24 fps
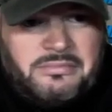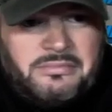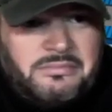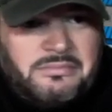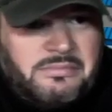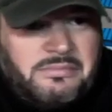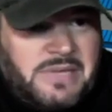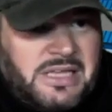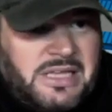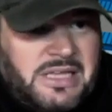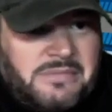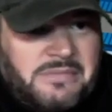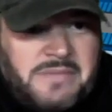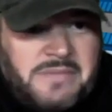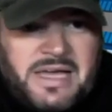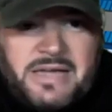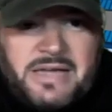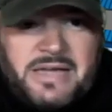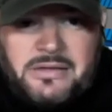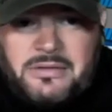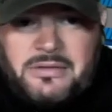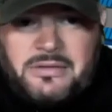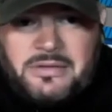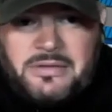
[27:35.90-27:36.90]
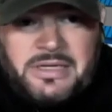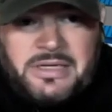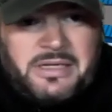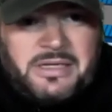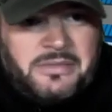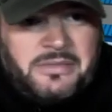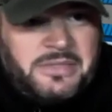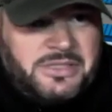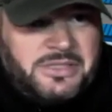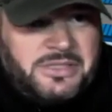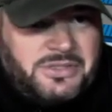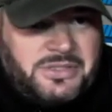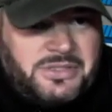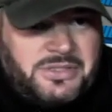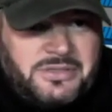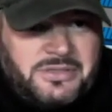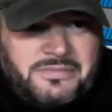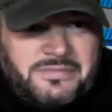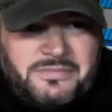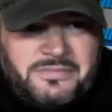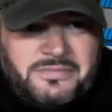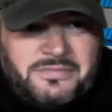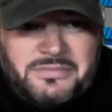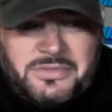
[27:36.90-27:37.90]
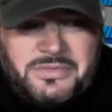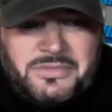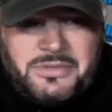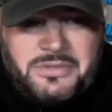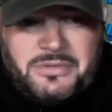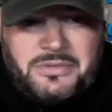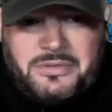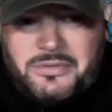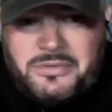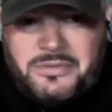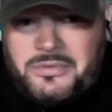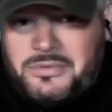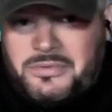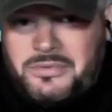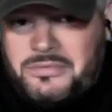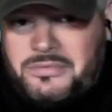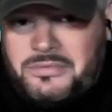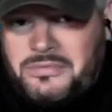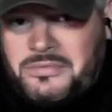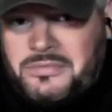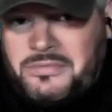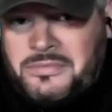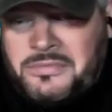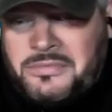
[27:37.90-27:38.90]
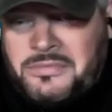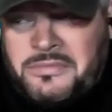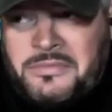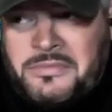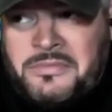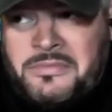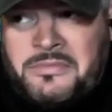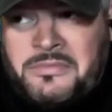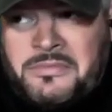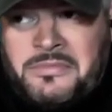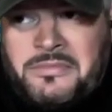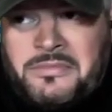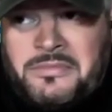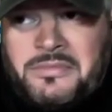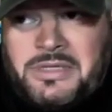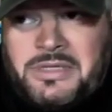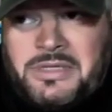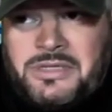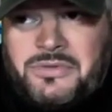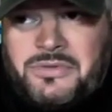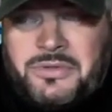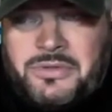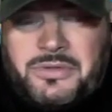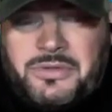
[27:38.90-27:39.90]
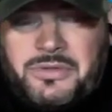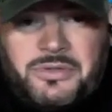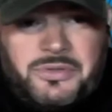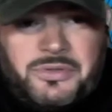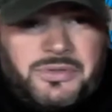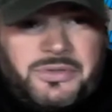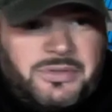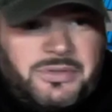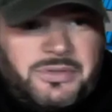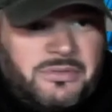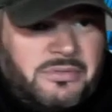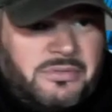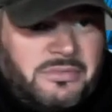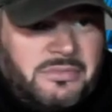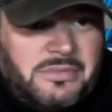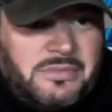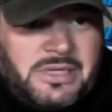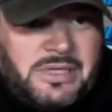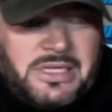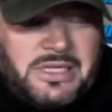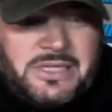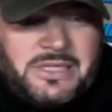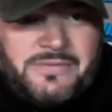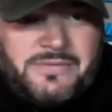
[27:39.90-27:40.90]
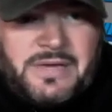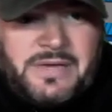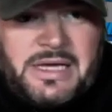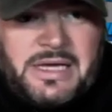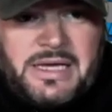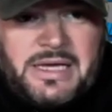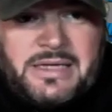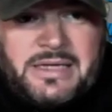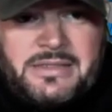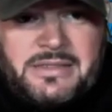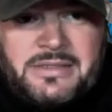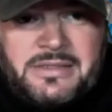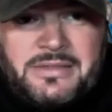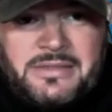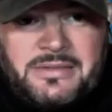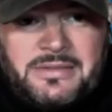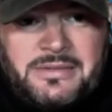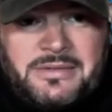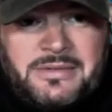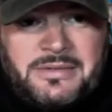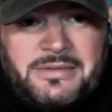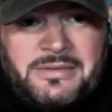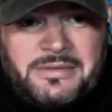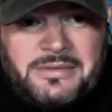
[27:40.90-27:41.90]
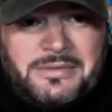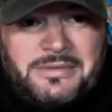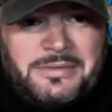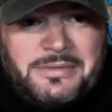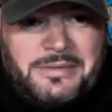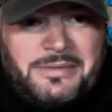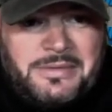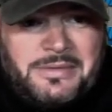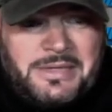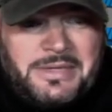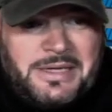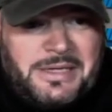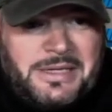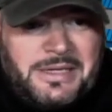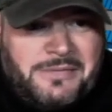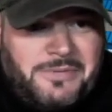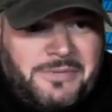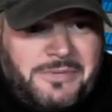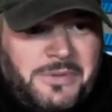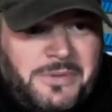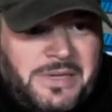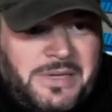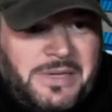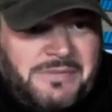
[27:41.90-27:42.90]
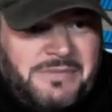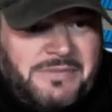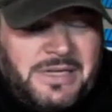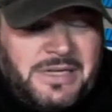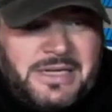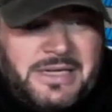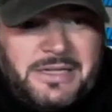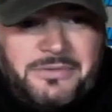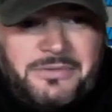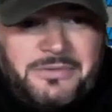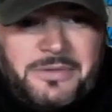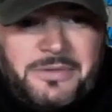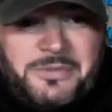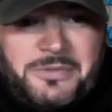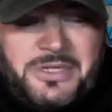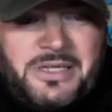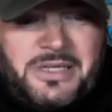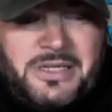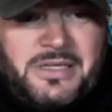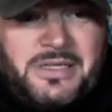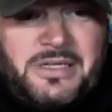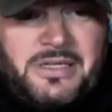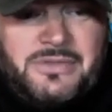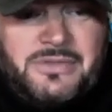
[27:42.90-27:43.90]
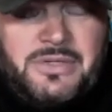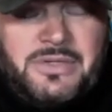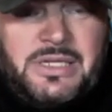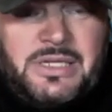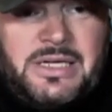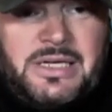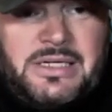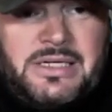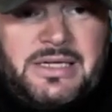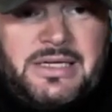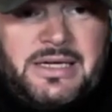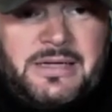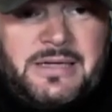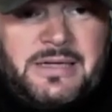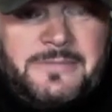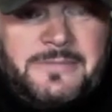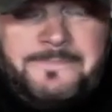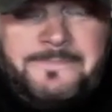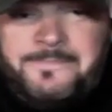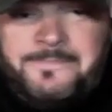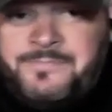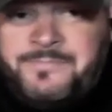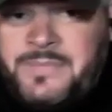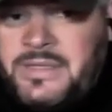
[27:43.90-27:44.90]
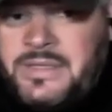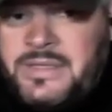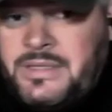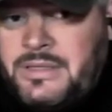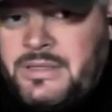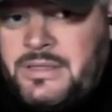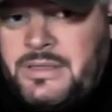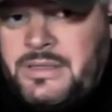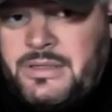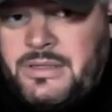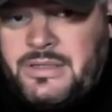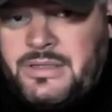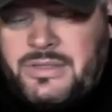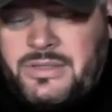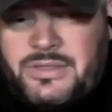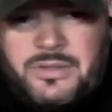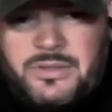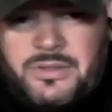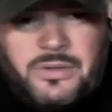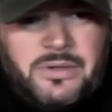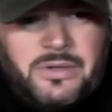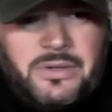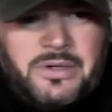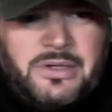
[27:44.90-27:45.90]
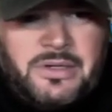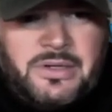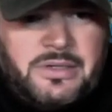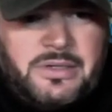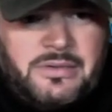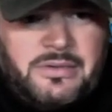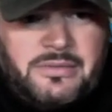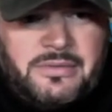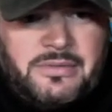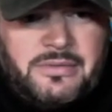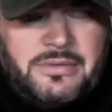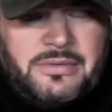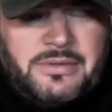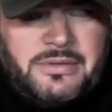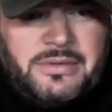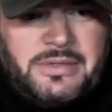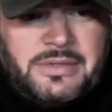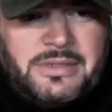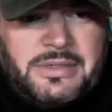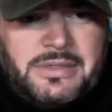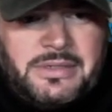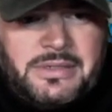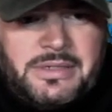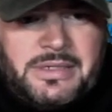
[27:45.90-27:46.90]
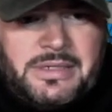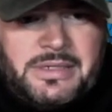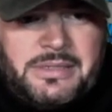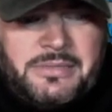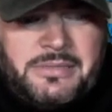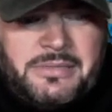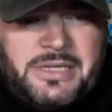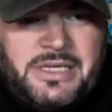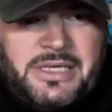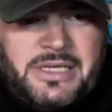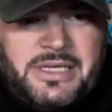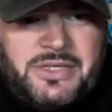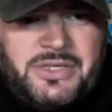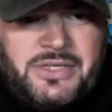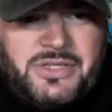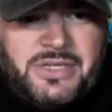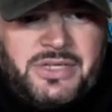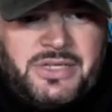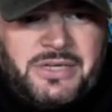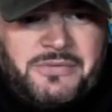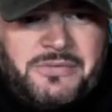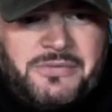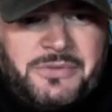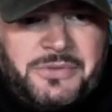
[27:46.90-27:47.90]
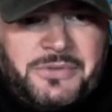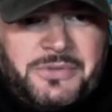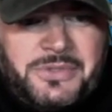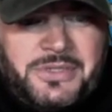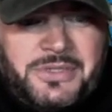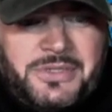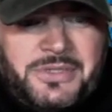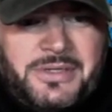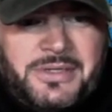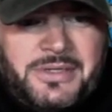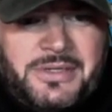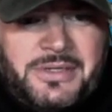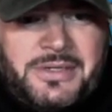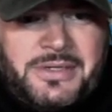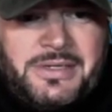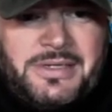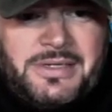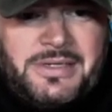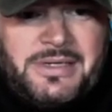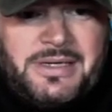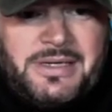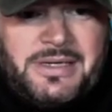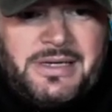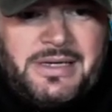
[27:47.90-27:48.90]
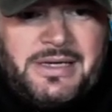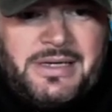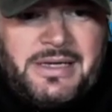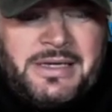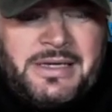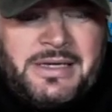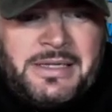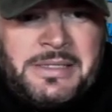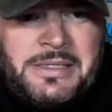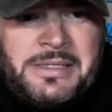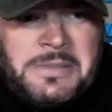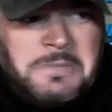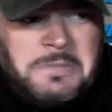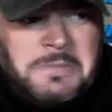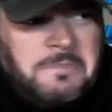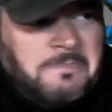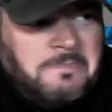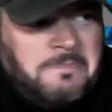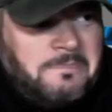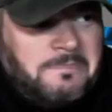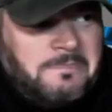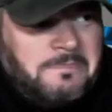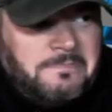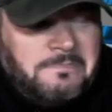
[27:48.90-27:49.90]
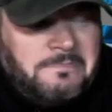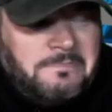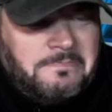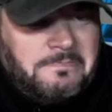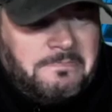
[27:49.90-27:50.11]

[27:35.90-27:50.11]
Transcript: mathematical elements to introduce as fact that if you have 93% of the country locked down, historic mitigation efforts, and